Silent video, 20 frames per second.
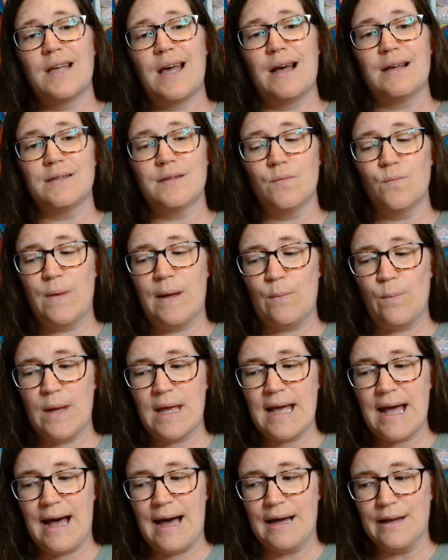as and when we
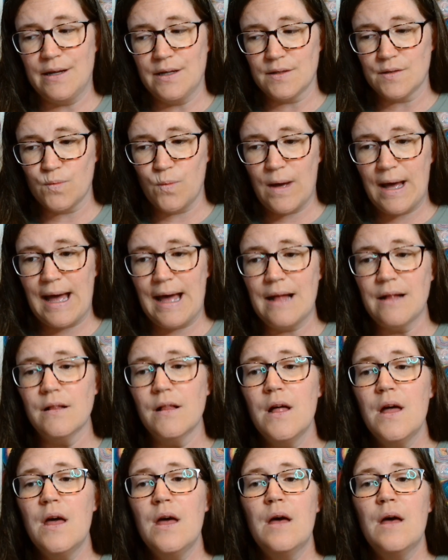can as well,